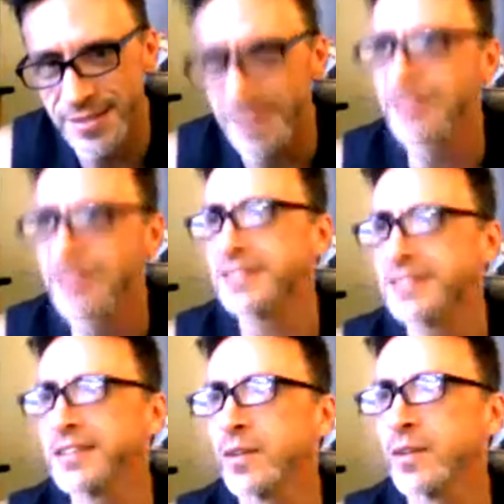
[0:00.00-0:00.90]
is
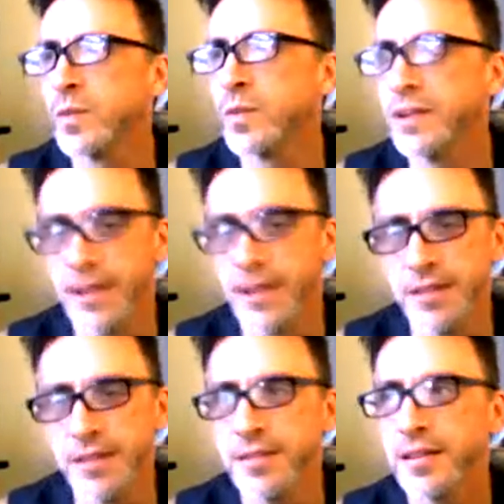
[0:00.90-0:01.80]
that one night
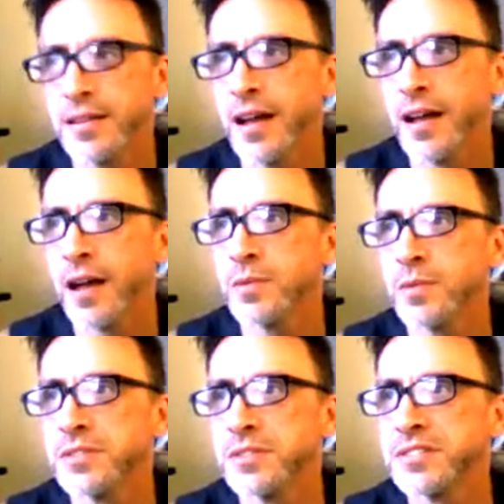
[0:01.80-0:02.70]
I
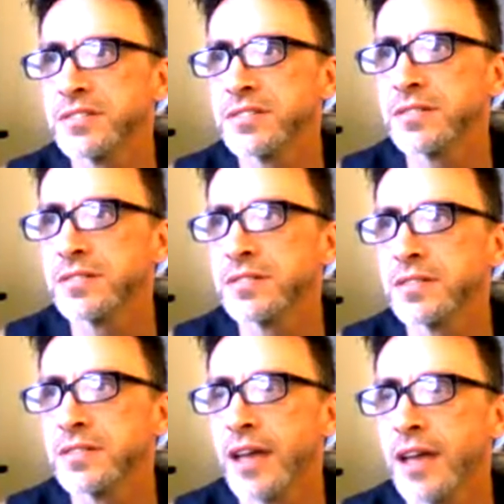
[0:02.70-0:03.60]
was
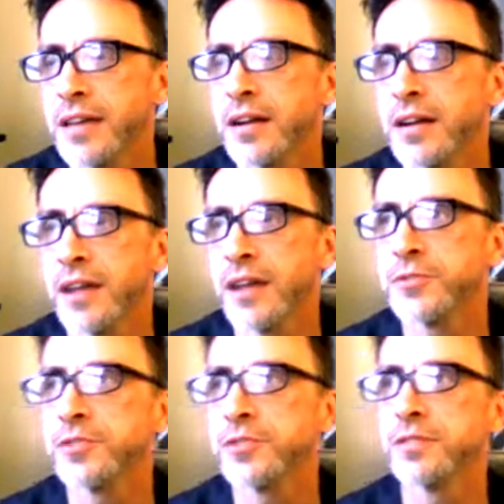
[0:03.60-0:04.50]
hanging
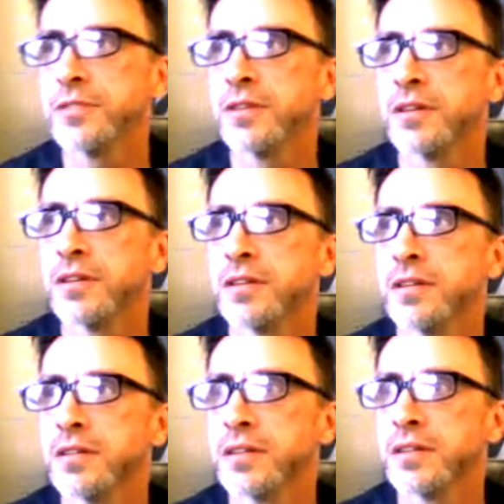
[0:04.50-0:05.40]
out
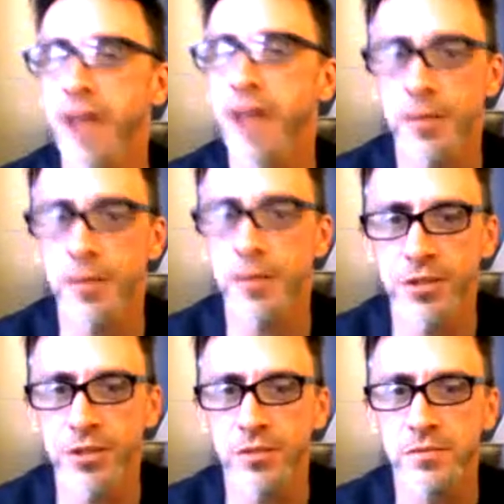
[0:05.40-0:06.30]
after
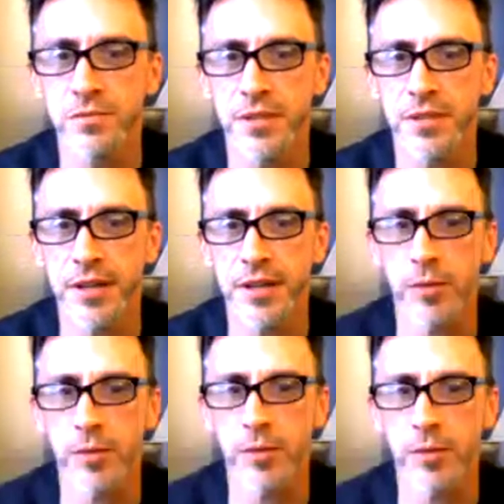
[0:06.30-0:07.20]
a comedy show,
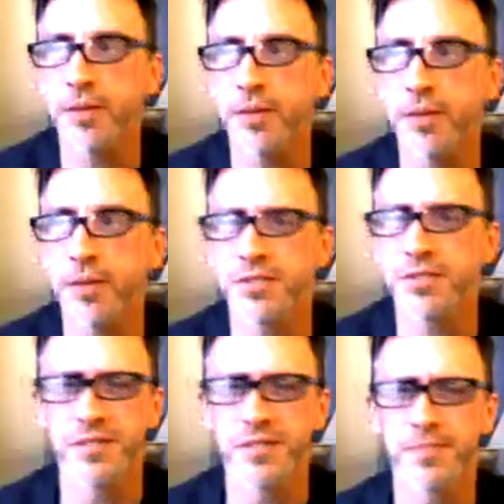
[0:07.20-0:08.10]
like a comedy open mic.